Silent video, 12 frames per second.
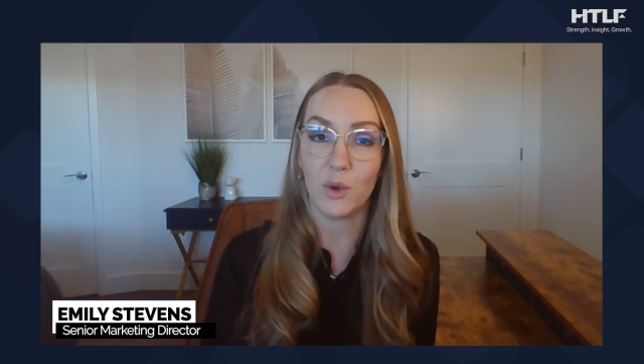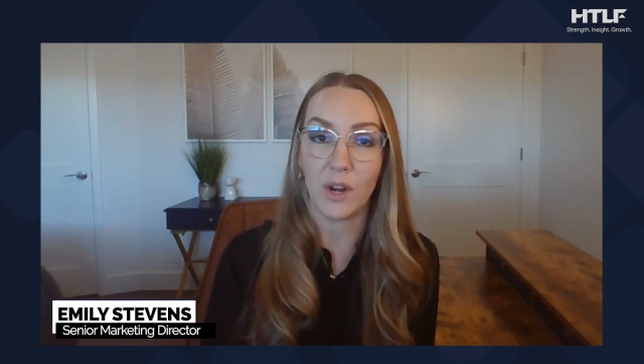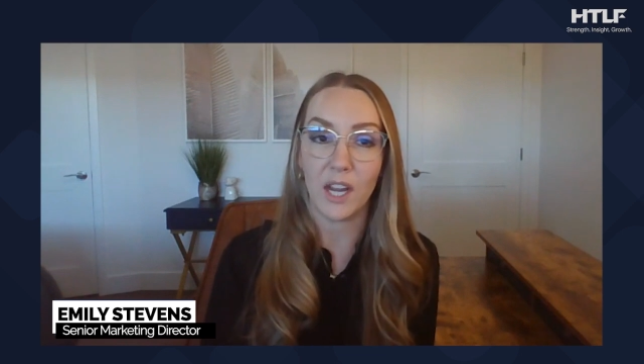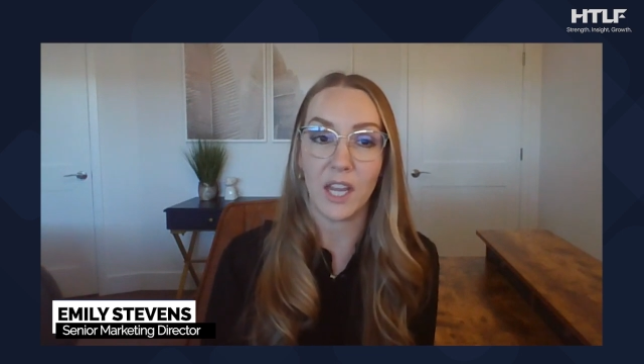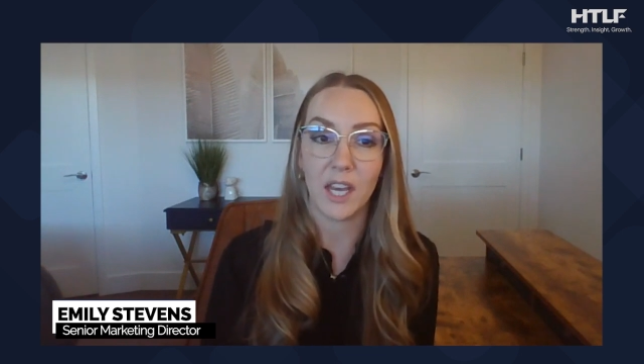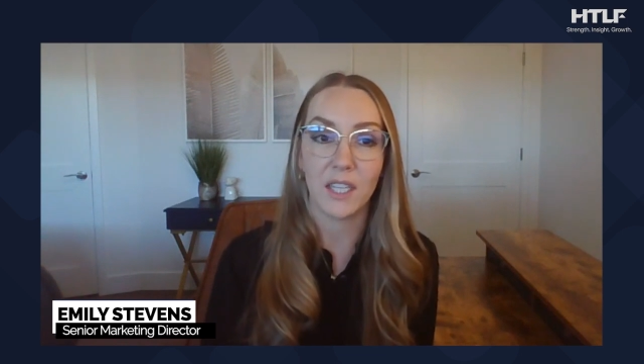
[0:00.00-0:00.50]

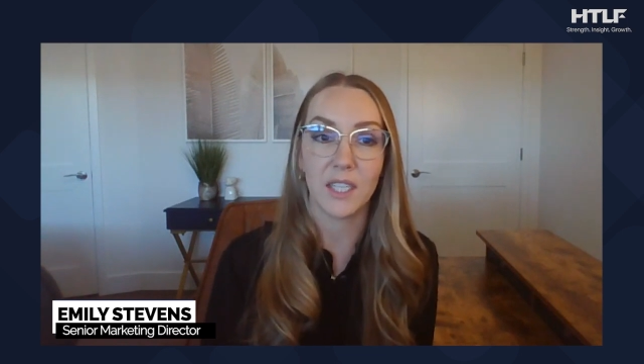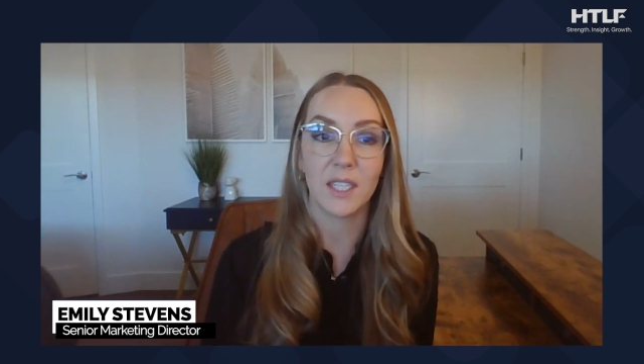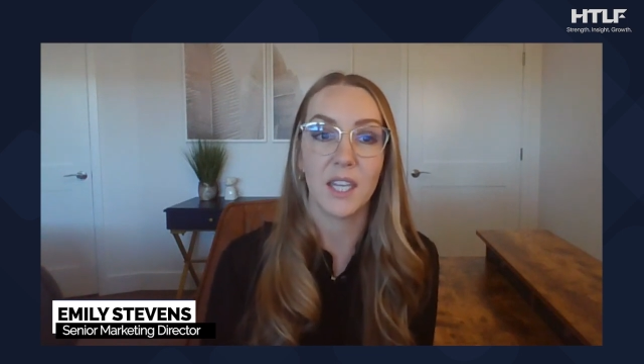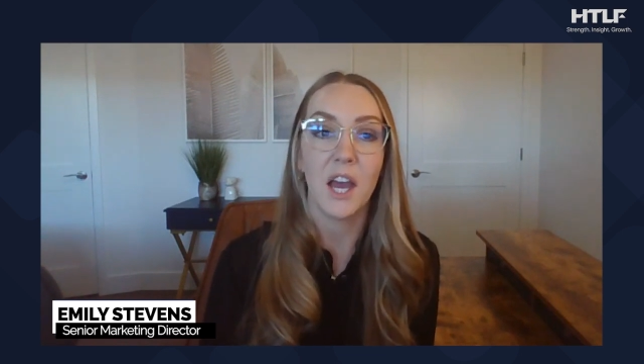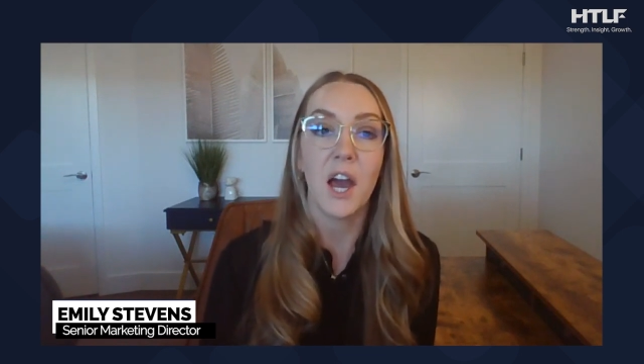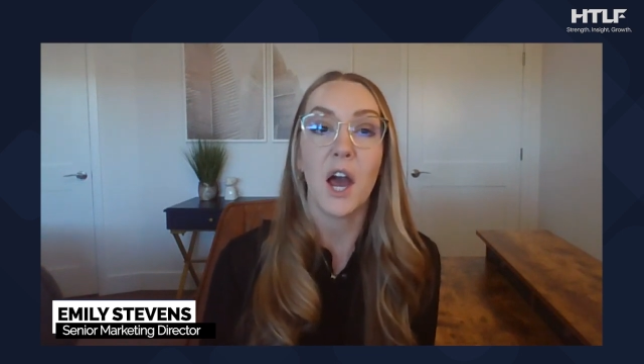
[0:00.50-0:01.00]
joining
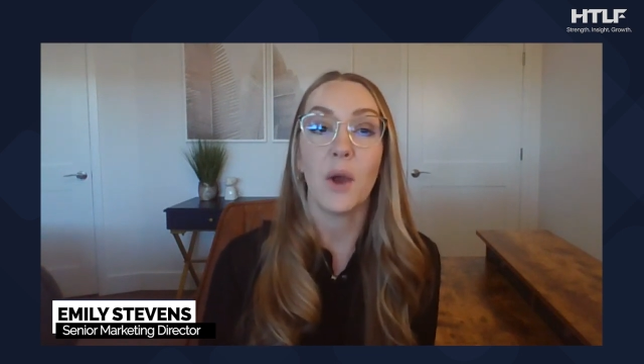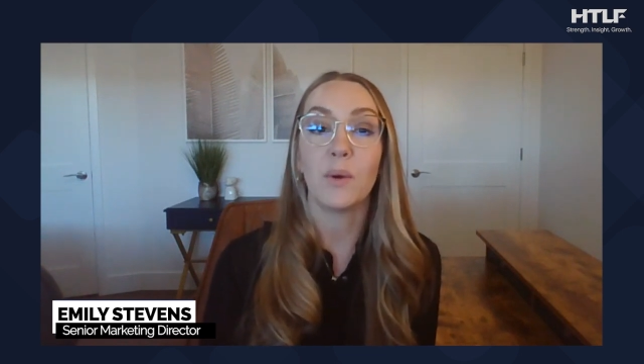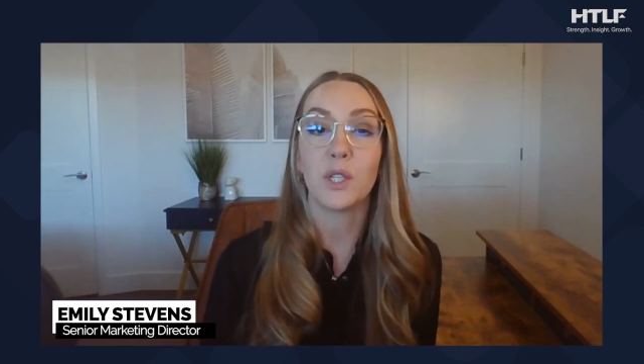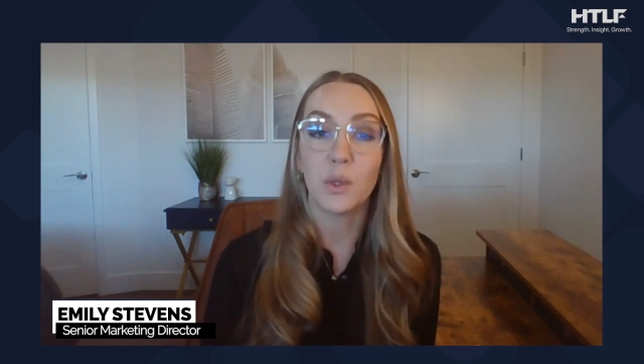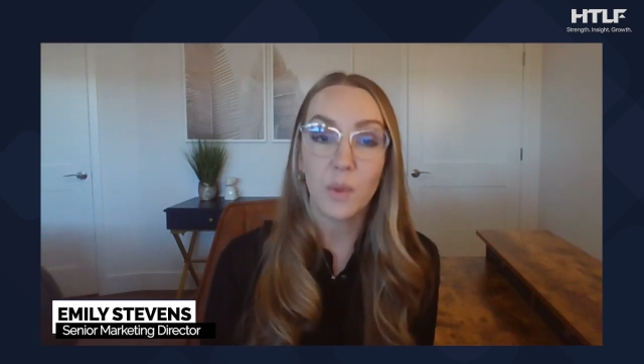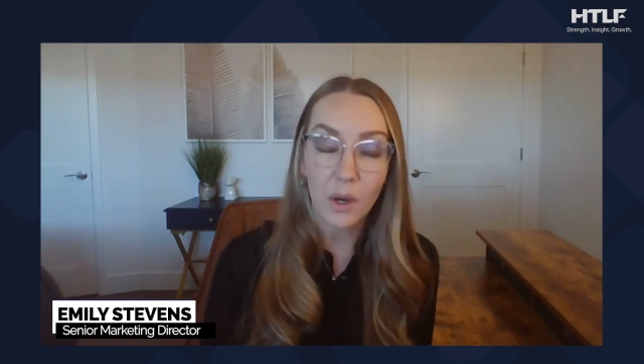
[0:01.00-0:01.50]
us, I
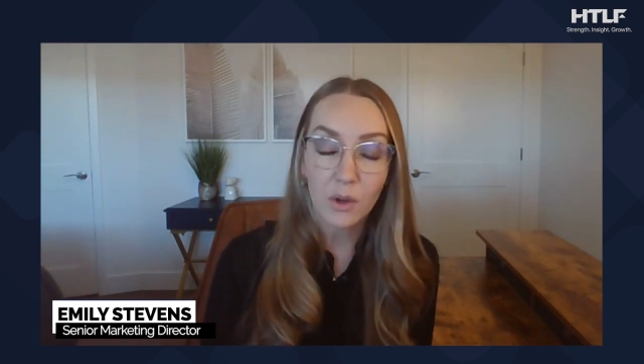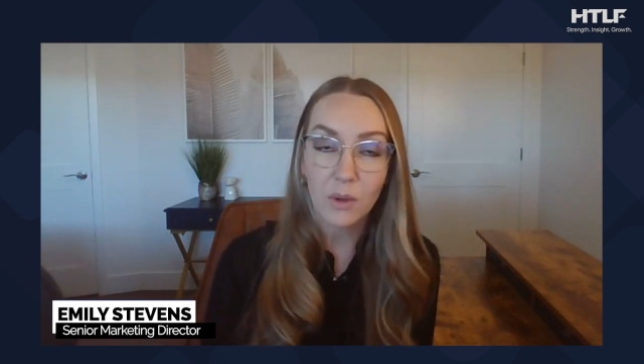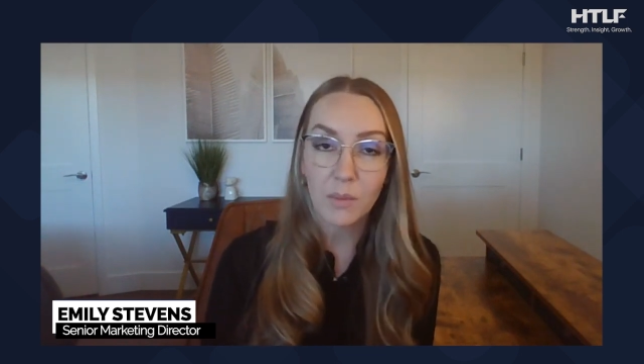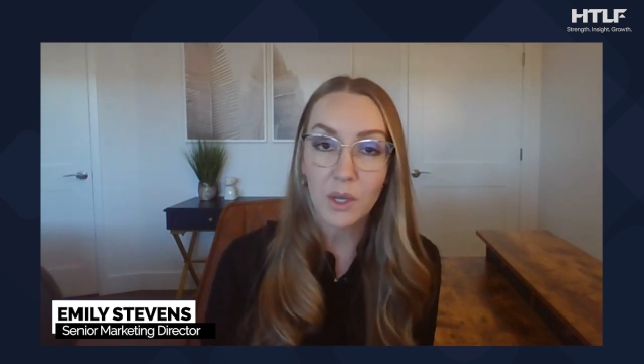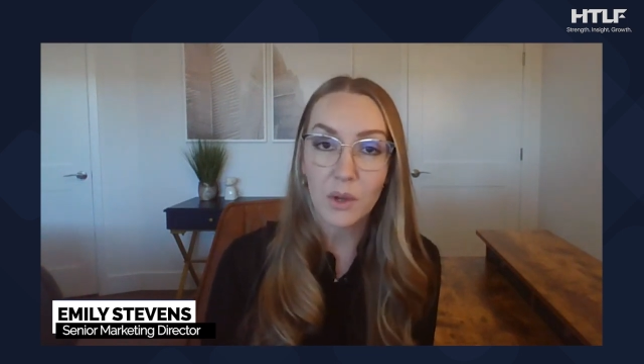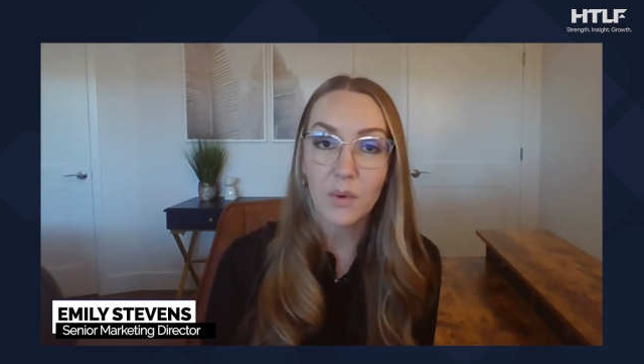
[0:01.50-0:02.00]
want to
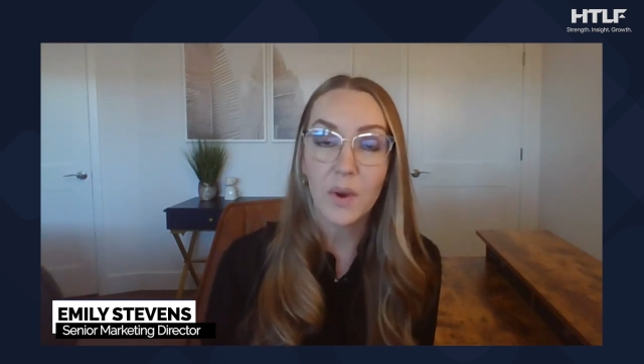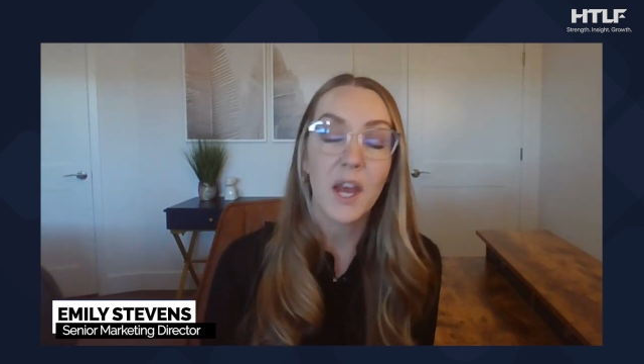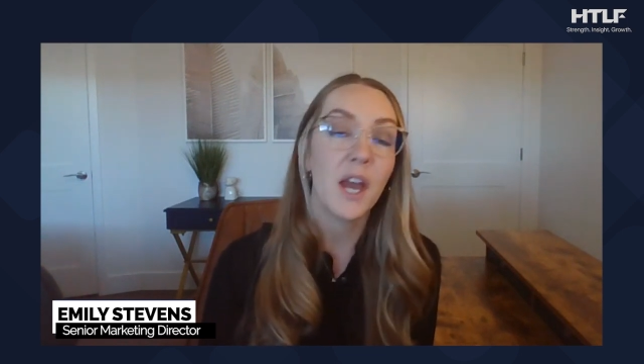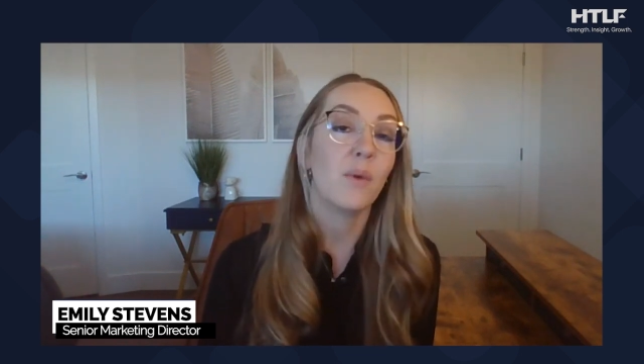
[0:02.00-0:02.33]
welcome you,